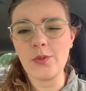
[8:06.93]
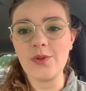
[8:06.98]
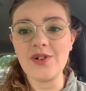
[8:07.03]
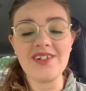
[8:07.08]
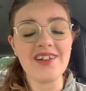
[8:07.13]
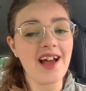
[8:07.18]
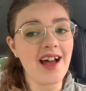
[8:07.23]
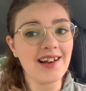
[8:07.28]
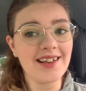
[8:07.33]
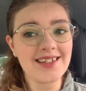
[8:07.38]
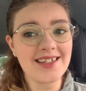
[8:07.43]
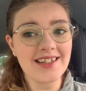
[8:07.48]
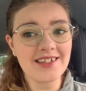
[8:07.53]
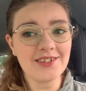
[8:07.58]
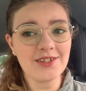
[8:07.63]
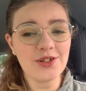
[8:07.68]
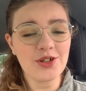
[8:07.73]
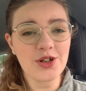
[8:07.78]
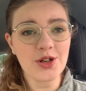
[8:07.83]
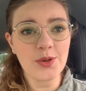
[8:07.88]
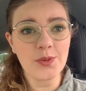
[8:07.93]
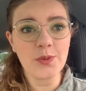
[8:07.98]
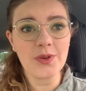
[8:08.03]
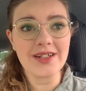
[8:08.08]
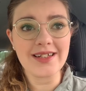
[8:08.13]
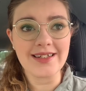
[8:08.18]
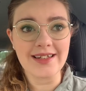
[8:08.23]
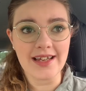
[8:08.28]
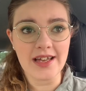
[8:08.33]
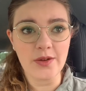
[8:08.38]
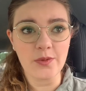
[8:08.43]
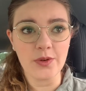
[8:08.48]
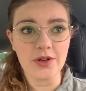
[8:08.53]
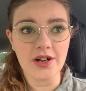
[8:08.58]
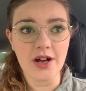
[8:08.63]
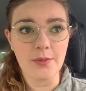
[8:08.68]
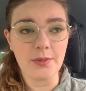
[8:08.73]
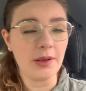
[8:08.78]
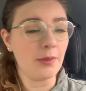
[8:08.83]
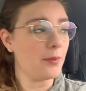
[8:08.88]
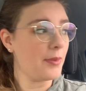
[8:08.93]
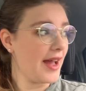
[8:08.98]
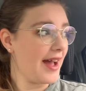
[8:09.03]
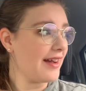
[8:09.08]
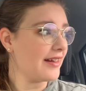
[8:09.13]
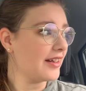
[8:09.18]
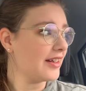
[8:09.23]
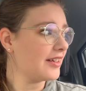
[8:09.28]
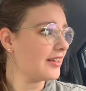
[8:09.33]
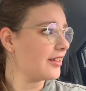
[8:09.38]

We're not exactly sure what day we're coming back.